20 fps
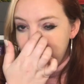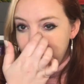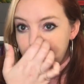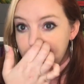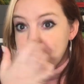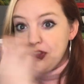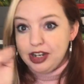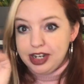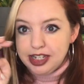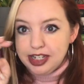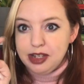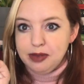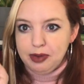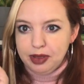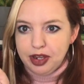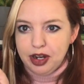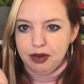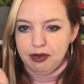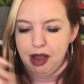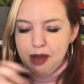or the
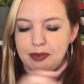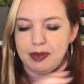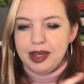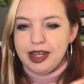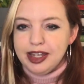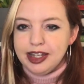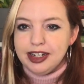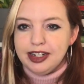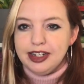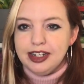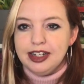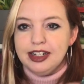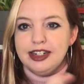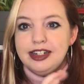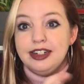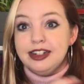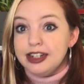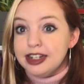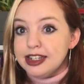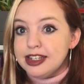disability rep in
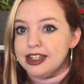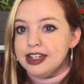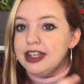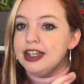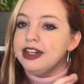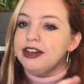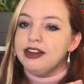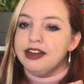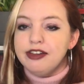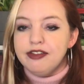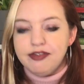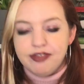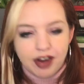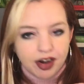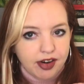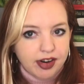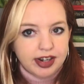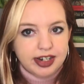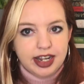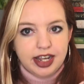Disney and in
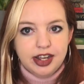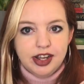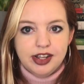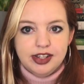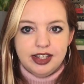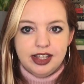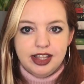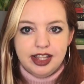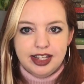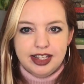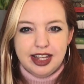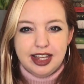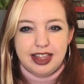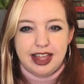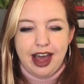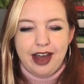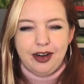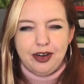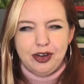fairy tales and things like that are